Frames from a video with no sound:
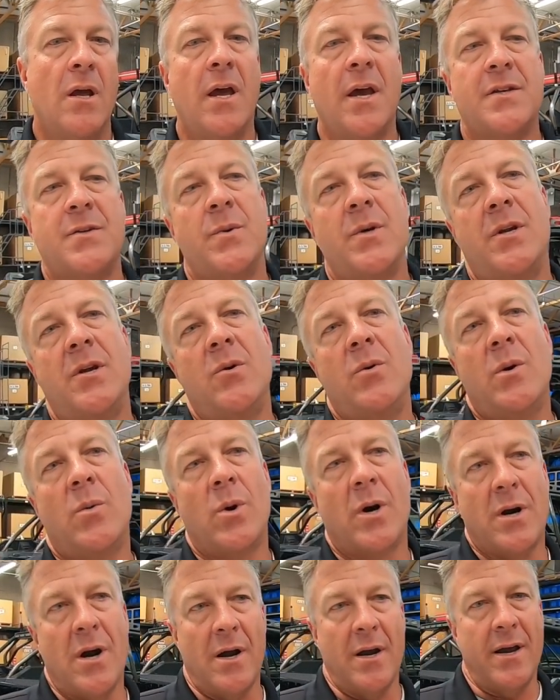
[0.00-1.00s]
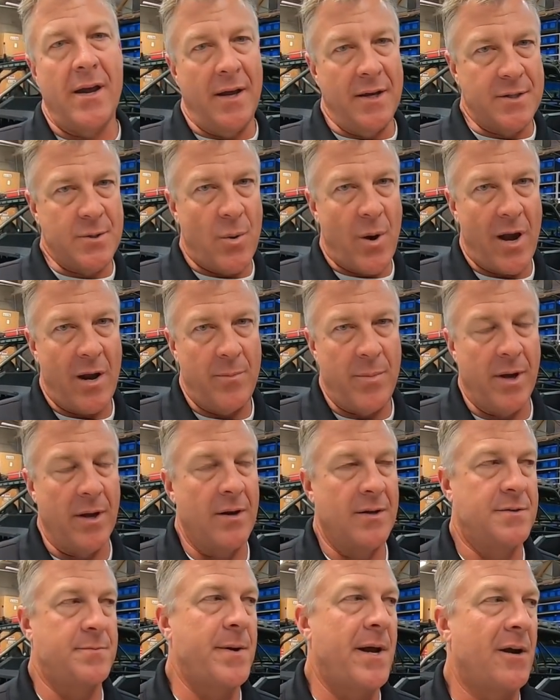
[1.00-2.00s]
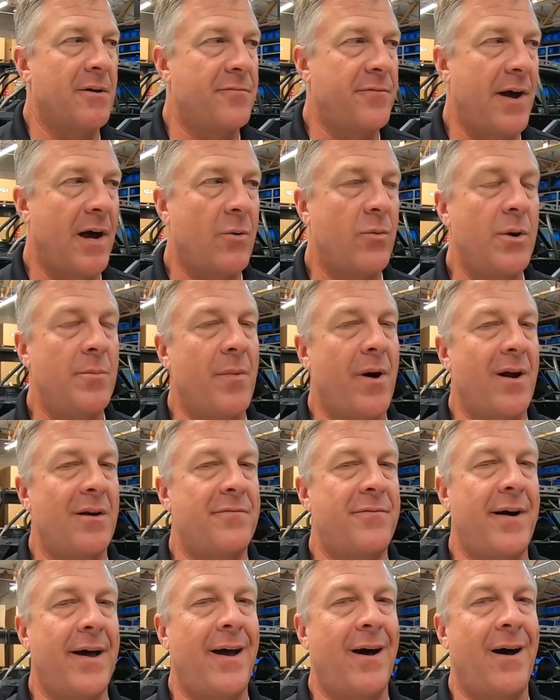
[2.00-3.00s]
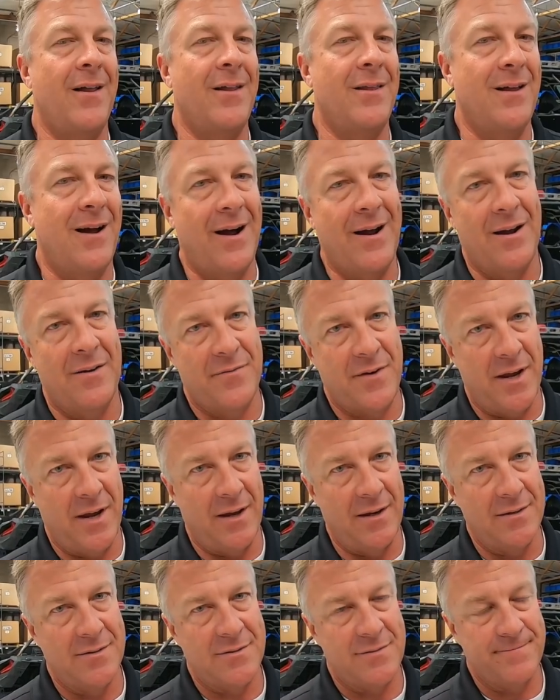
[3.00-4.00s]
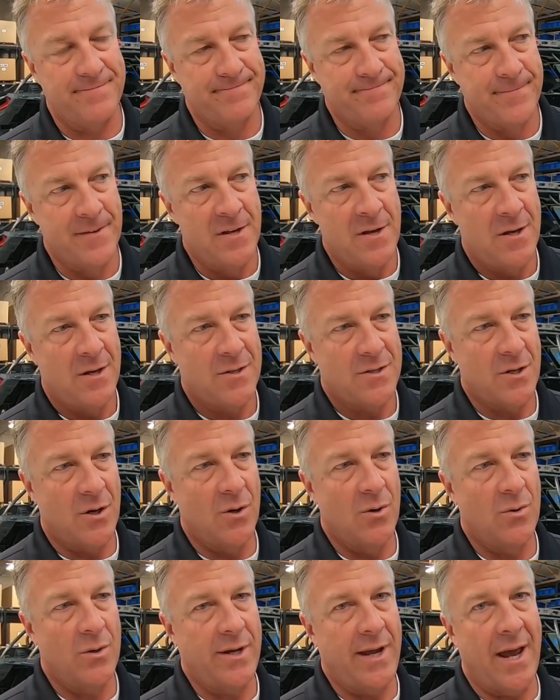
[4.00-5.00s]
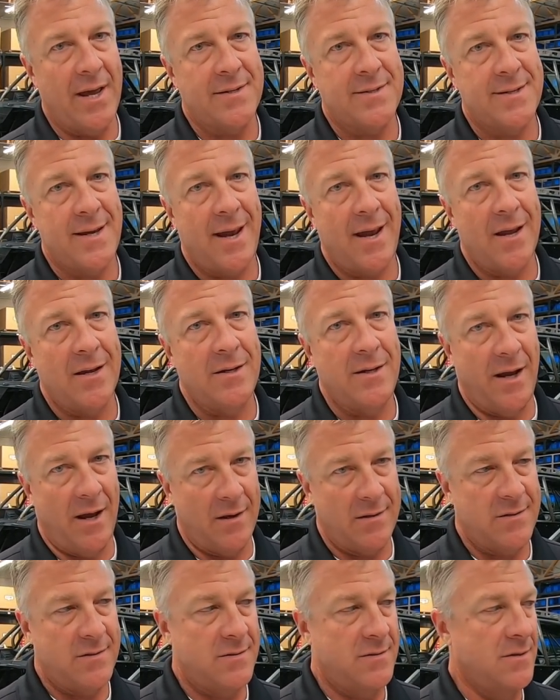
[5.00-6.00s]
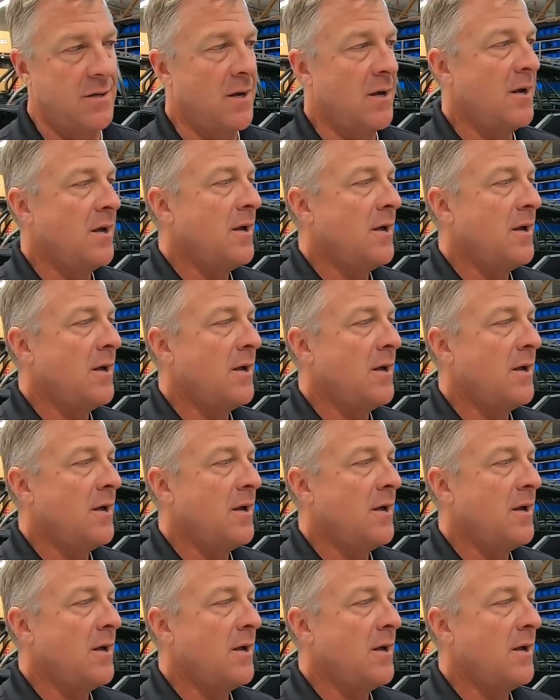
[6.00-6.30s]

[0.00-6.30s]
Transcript: Yes, we do. We work on kings quite a bit. As a matter of fact, we modify lot of kings. So yes and yes.